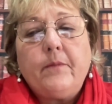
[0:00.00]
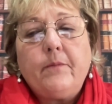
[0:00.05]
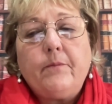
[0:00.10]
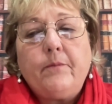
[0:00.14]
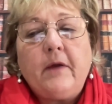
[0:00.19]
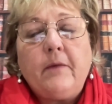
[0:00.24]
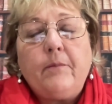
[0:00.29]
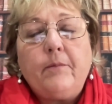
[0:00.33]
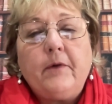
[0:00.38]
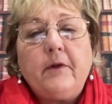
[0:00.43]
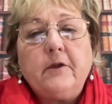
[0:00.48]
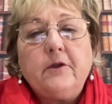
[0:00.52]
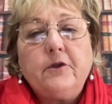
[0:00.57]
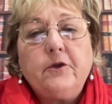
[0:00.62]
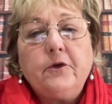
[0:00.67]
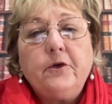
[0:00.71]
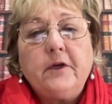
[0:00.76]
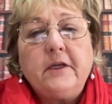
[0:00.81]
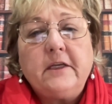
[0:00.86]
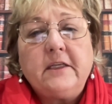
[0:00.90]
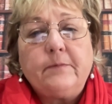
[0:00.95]
People
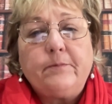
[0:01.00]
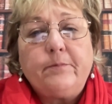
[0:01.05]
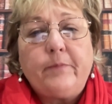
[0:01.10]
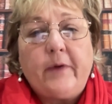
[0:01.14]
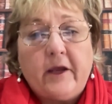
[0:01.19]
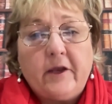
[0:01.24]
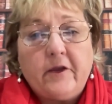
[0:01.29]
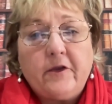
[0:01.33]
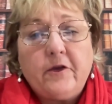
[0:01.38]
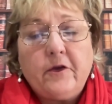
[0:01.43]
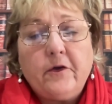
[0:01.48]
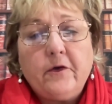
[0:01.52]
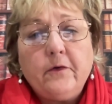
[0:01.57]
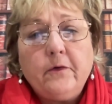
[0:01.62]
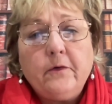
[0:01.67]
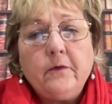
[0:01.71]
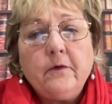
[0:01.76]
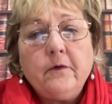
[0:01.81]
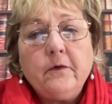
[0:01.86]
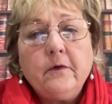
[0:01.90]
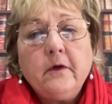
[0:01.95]
do respect
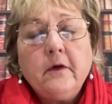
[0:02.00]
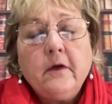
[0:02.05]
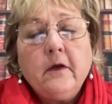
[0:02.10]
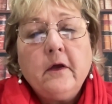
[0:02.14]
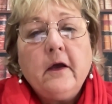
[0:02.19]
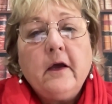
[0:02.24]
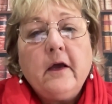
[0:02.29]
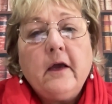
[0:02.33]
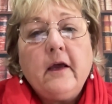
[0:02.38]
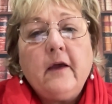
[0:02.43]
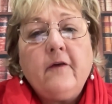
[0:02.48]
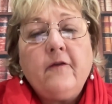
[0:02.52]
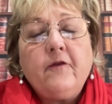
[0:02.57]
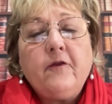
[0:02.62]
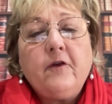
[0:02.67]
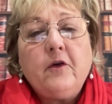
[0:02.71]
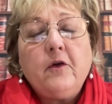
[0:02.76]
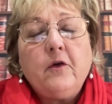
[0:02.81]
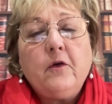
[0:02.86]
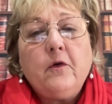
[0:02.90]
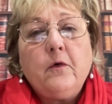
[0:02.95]
you if
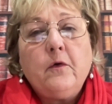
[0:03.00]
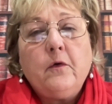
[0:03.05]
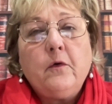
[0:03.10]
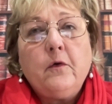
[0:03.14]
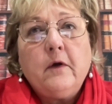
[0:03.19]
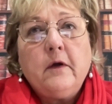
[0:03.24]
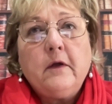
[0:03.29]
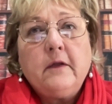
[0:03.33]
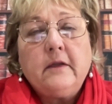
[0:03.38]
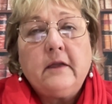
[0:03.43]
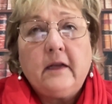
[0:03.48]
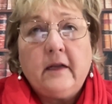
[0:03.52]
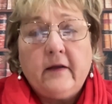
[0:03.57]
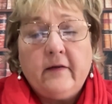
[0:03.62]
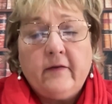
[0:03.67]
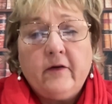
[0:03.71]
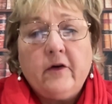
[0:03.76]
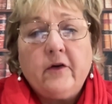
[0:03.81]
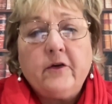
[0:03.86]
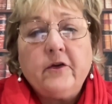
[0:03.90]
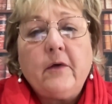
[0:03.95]
you
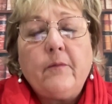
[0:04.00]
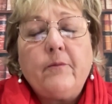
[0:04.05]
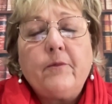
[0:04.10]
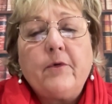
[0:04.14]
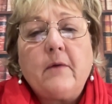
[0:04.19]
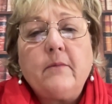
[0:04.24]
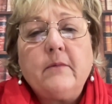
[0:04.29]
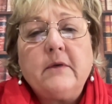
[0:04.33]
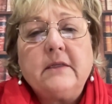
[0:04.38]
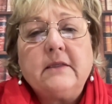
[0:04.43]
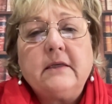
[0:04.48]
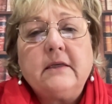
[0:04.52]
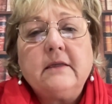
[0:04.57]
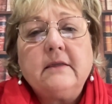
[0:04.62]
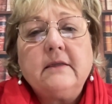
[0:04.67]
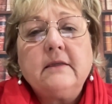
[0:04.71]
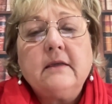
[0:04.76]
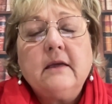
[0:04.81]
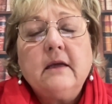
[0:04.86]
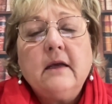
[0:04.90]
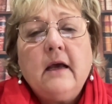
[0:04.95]
deliver on your
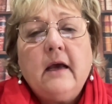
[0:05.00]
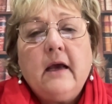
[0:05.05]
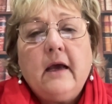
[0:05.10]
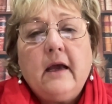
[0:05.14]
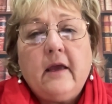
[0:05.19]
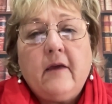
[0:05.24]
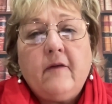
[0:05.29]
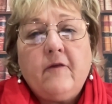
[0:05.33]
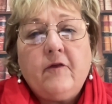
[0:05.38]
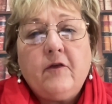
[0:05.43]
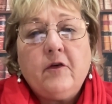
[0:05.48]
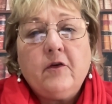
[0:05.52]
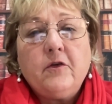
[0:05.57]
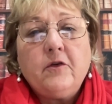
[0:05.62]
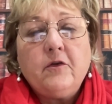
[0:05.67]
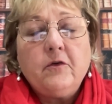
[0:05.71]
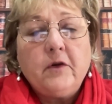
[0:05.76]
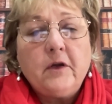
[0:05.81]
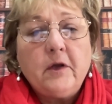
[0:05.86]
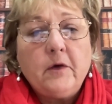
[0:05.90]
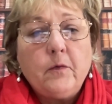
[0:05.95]
promises, if you
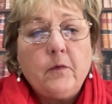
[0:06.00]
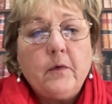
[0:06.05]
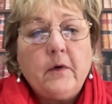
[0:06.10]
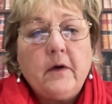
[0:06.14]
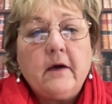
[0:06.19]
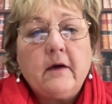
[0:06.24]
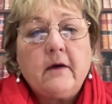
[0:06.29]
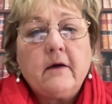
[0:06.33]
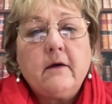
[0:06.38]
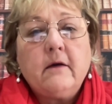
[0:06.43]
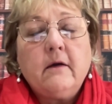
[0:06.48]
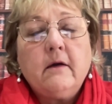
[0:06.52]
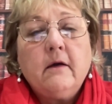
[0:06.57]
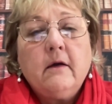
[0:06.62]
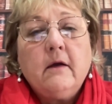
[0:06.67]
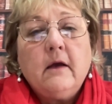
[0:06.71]
do the work,